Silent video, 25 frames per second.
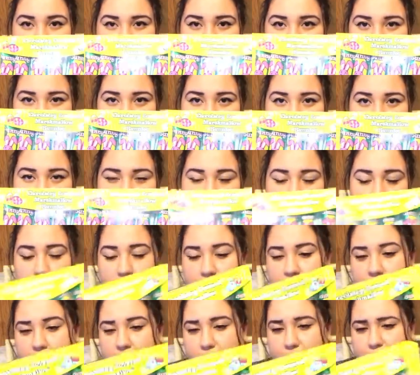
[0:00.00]
They're little
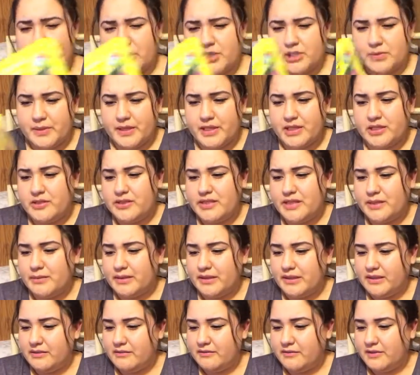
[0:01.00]
marshmallows, I
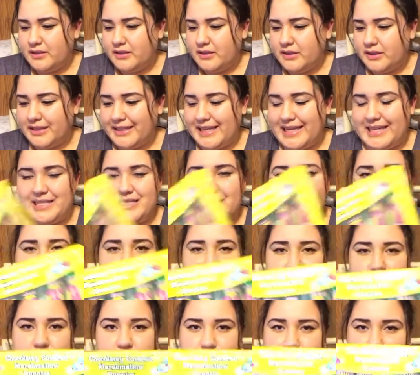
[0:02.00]
believe. Yes,
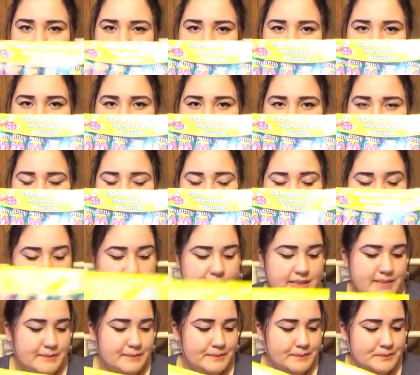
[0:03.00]
marshmallow
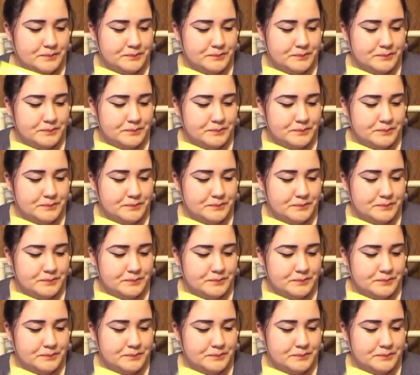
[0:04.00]
bunnies.